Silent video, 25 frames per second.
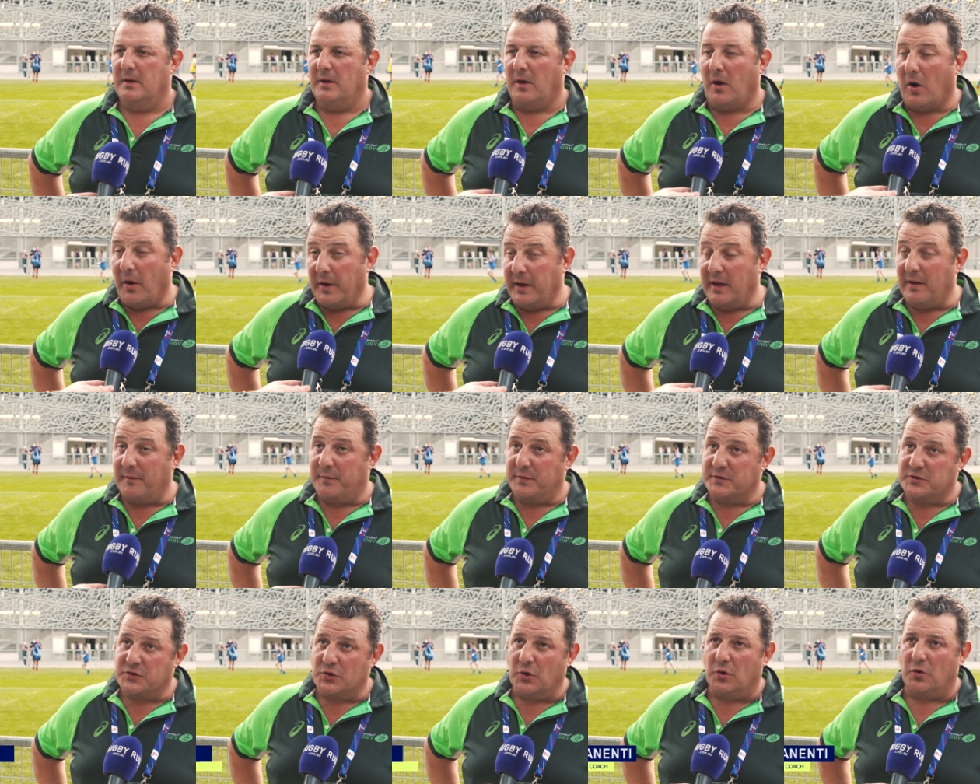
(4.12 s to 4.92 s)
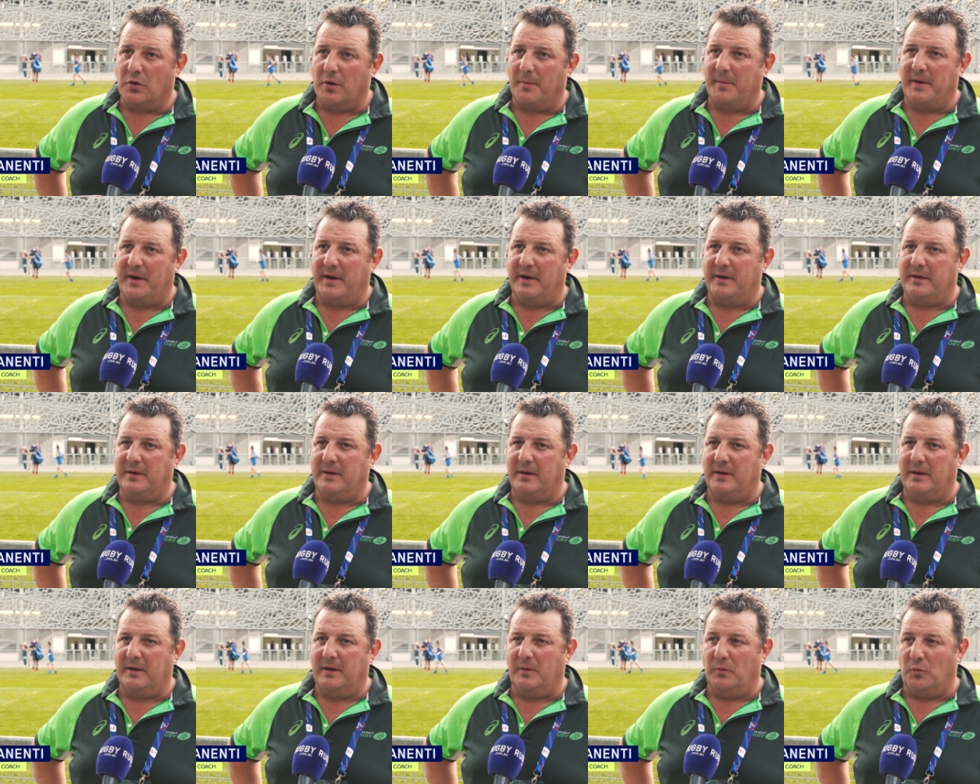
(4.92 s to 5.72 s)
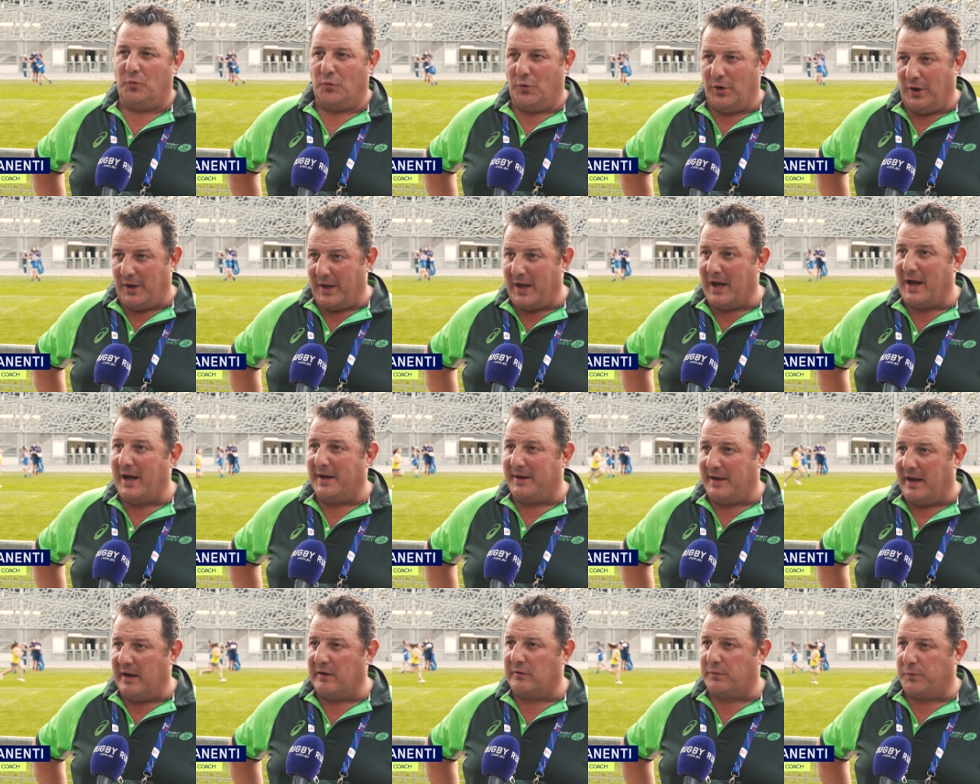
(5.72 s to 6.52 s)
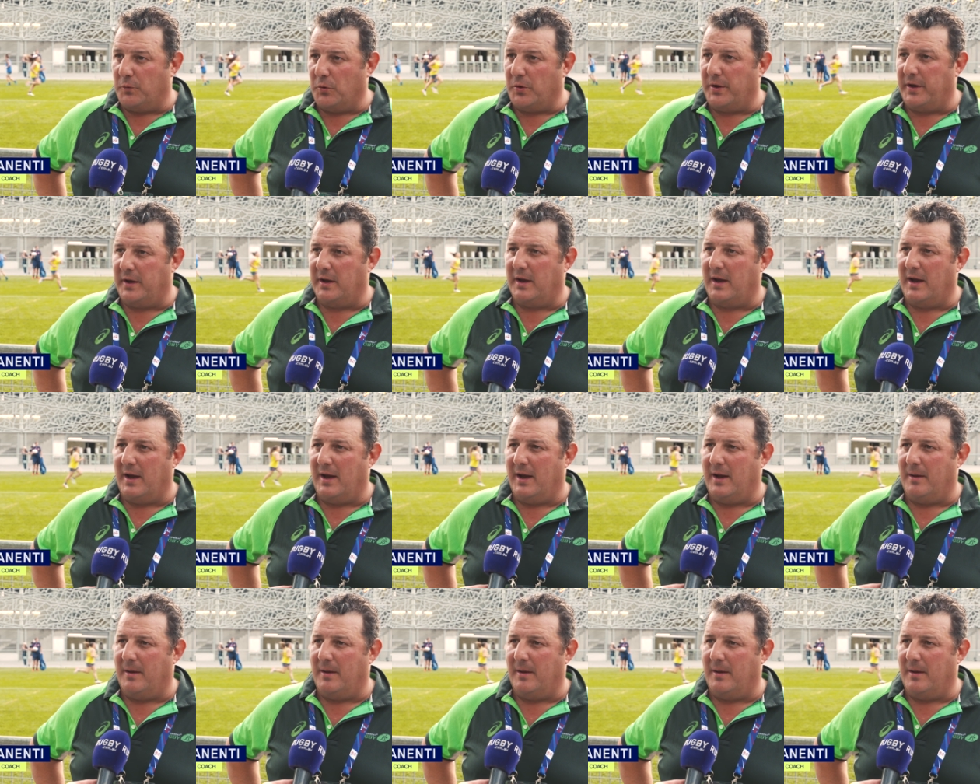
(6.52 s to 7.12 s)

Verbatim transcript: Oh, yeah, for sure. I mean, it was a really hard day's footy.